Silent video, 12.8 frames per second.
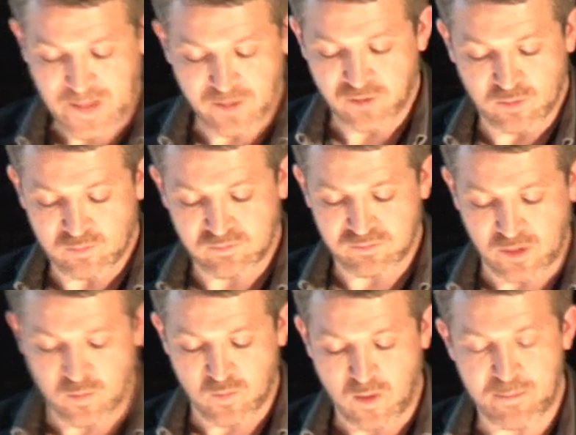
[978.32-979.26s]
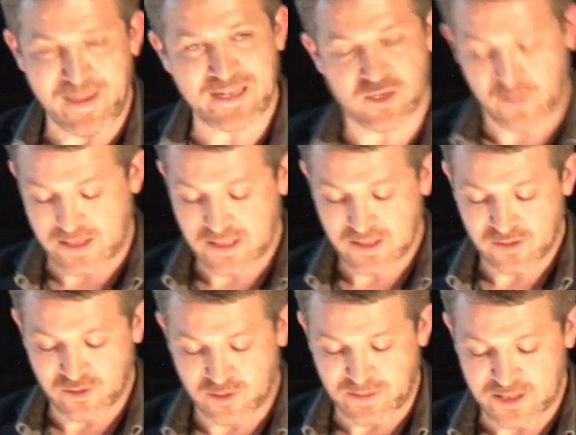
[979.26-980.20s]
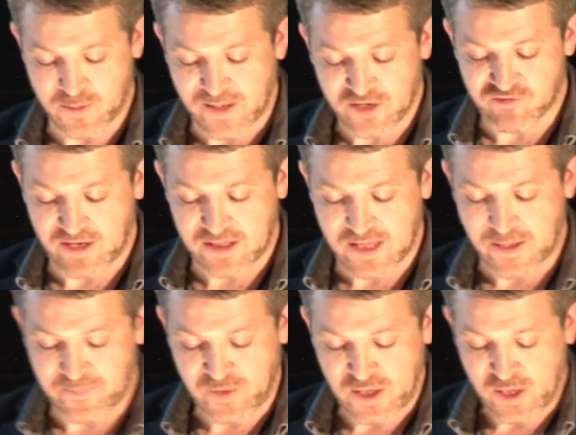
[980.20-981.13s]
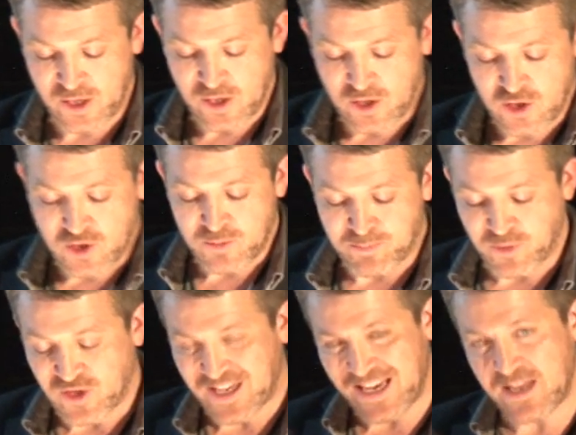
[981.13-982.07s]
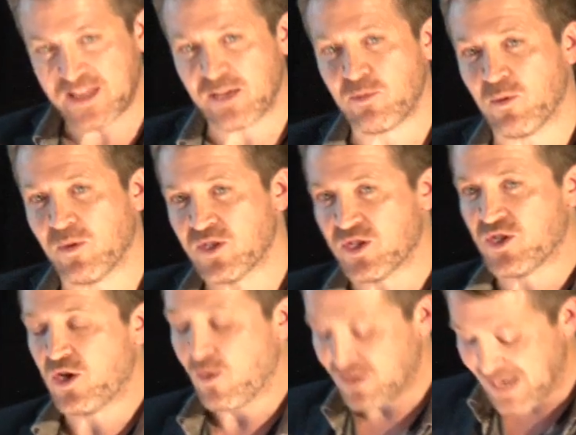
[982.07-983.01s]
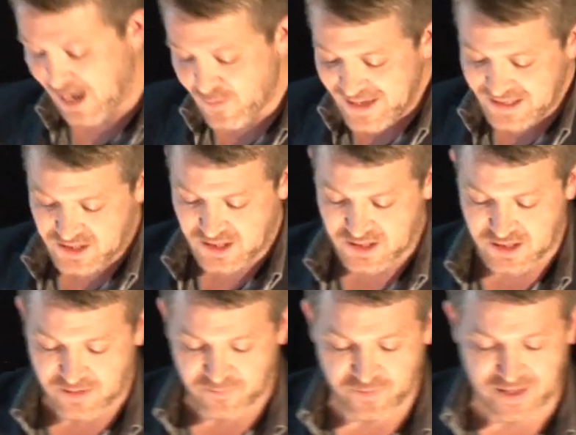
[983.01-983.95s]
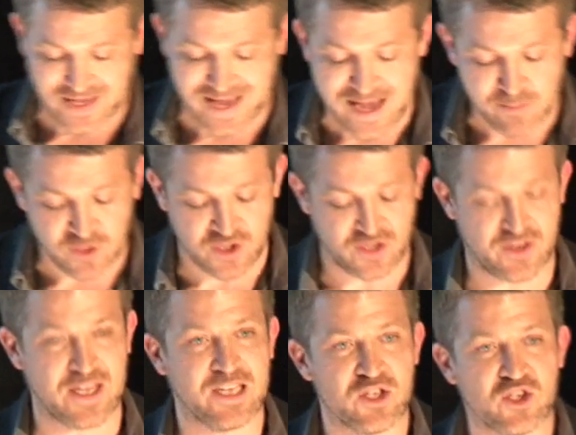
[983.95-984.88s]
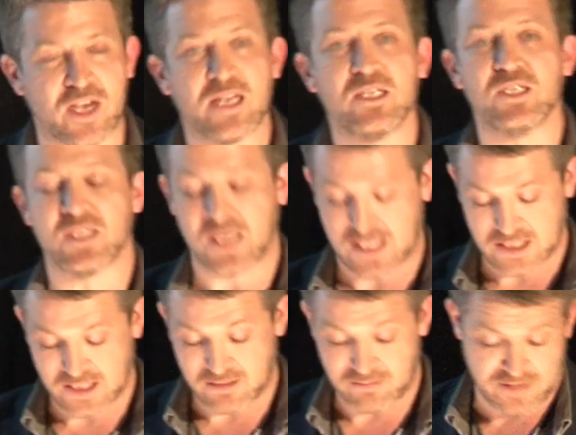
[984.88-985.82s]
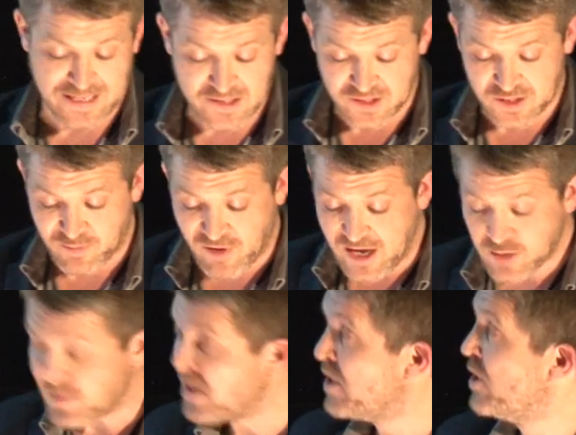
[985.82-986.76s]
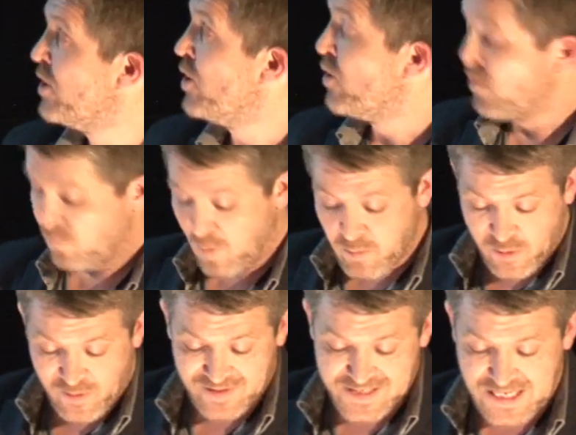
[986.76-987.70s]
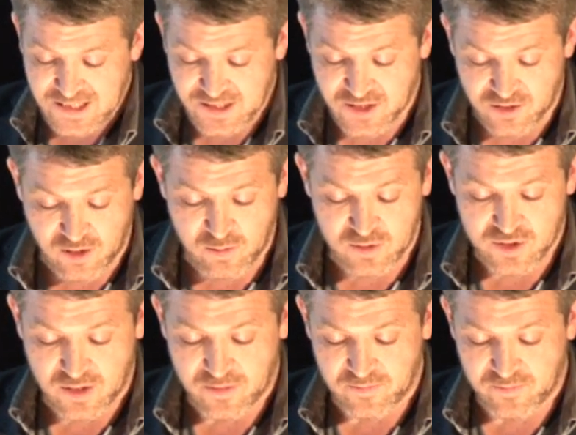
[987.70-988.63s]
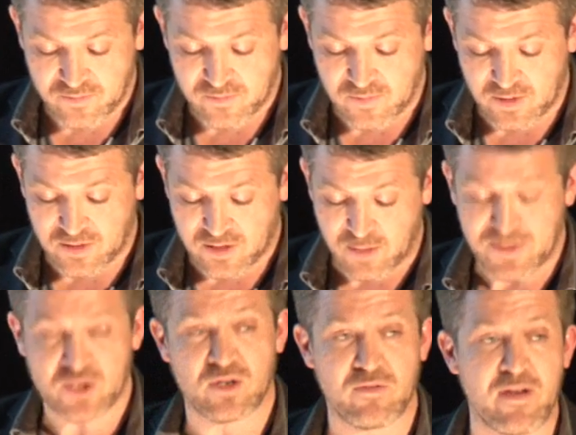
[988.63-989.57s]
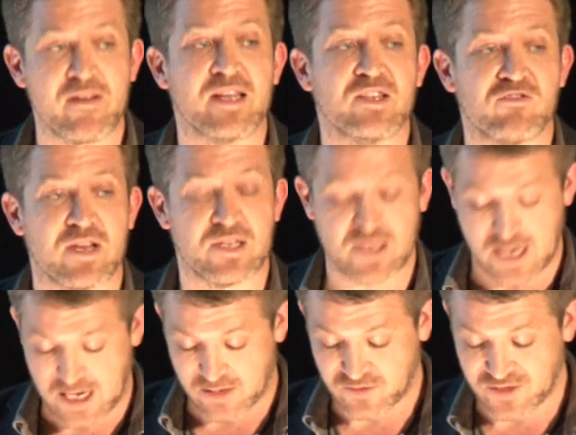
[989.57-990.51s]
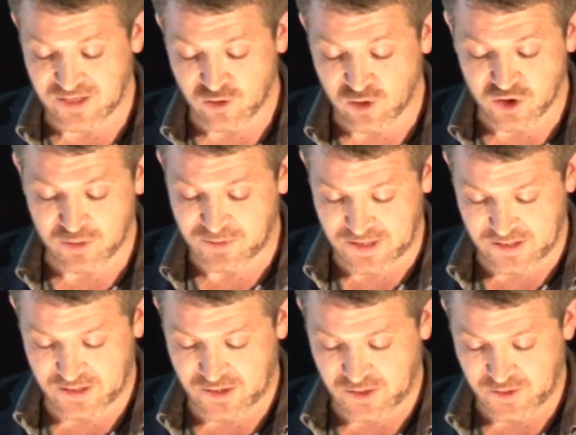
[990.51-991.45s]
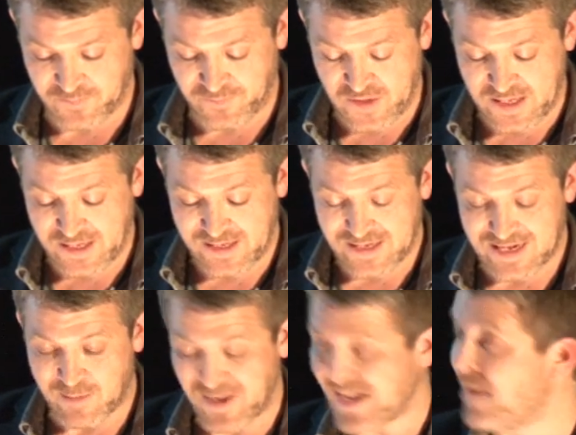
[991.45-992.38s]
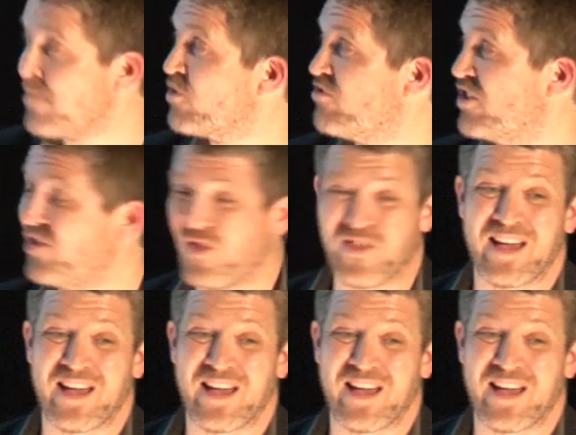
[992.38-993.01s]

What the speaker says: thought, what better way could there be to illustrate that? But the key thing we wanted to know was how easy is it and how much have things changed? And the answer surprised me. What we were intending to do was commission a very interesting kind of custom synthesis. Now, my chemistry is not